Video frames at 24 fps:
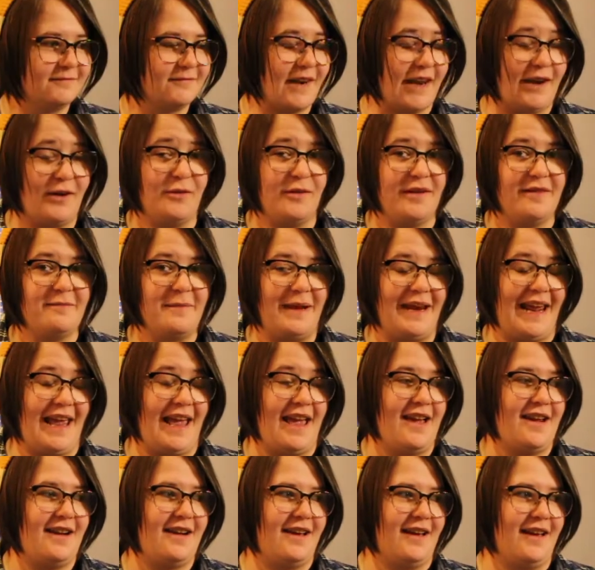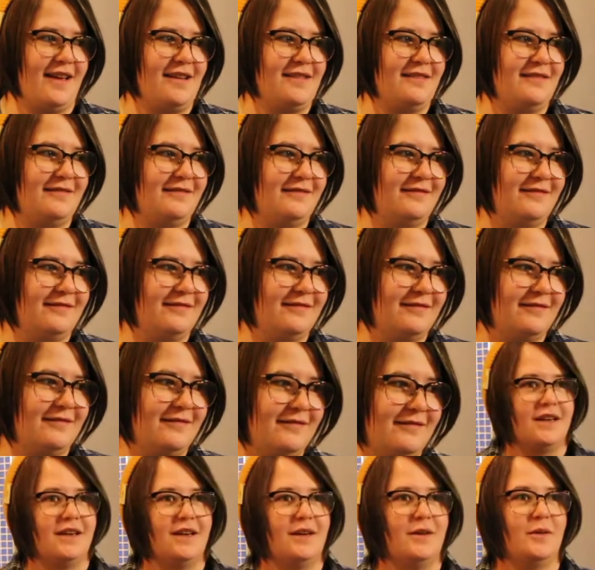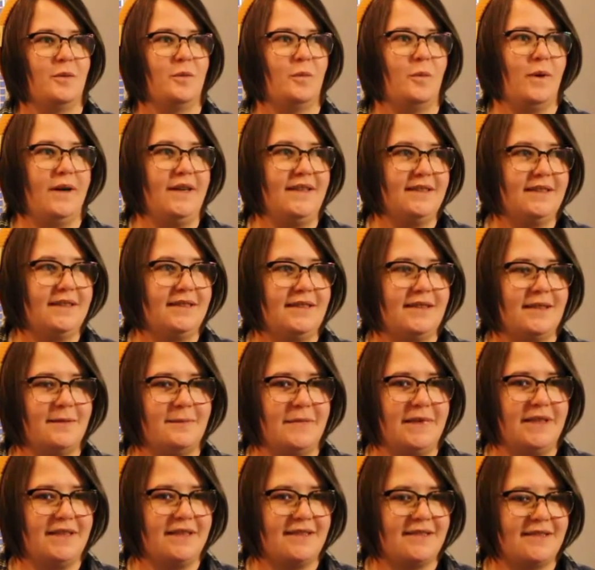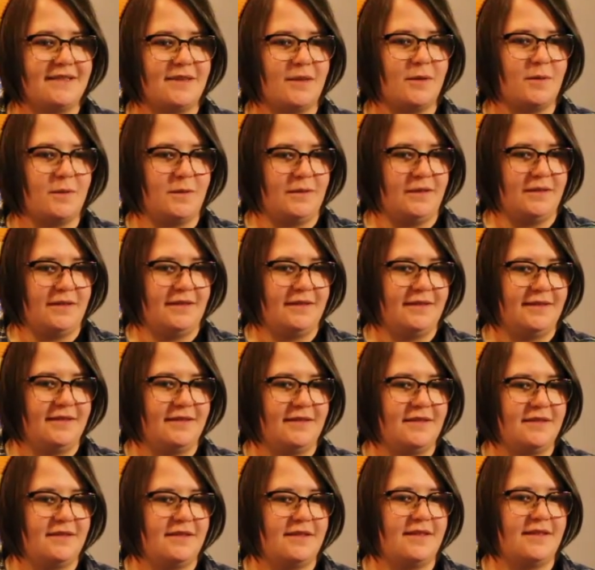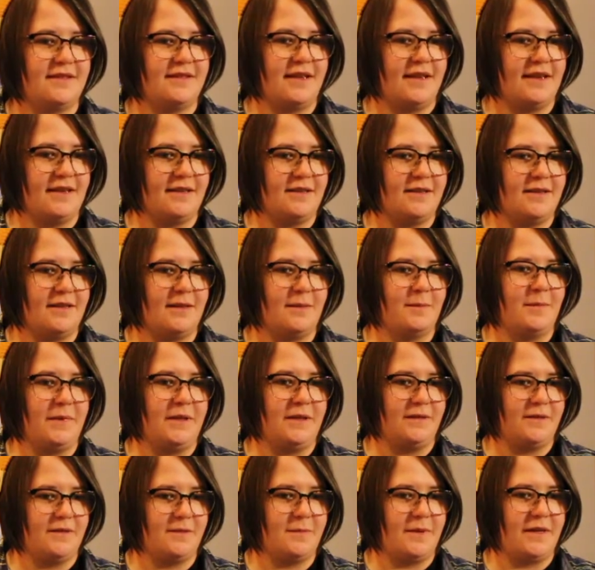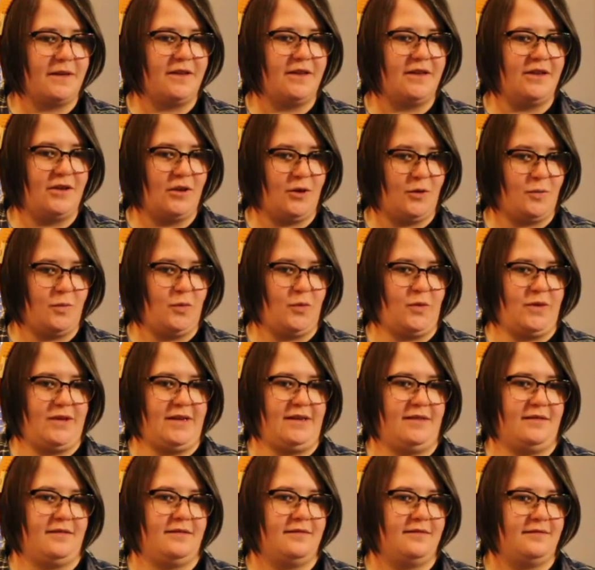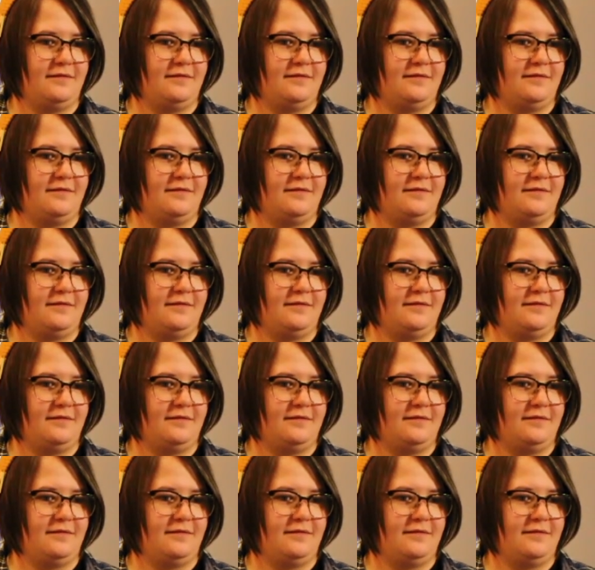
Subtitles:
I don't have my hat on. What did the Minnesotan say to the Pillsbury Doughboy?